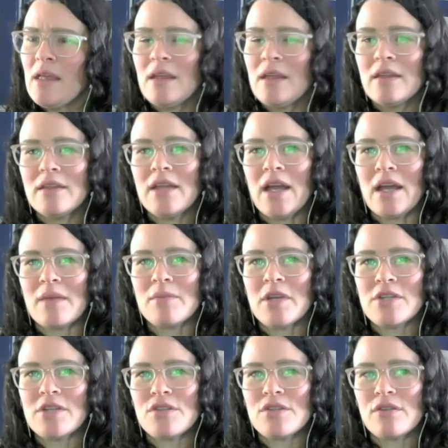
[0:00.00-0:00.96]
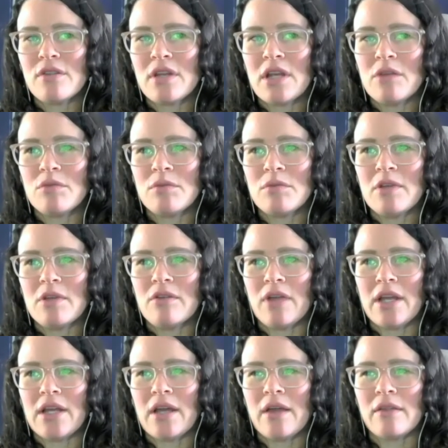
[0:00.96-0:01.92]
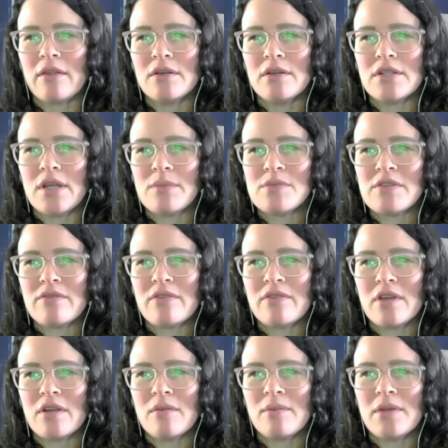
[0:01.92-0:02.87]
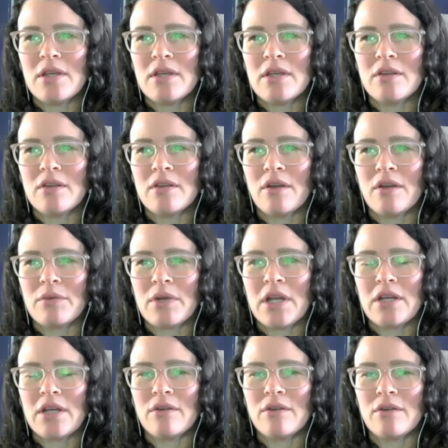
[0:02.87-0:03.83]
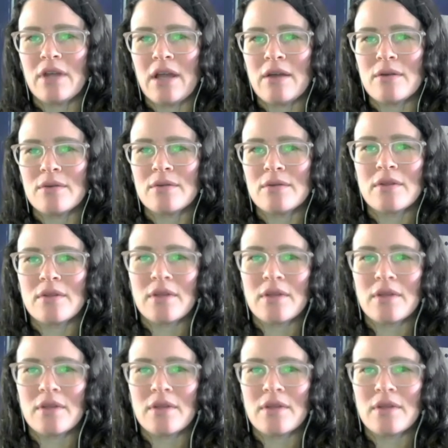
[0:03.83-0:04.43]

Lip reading: Yeah, I'm not sure that I would be great at other types of therapy, knowing what I know now,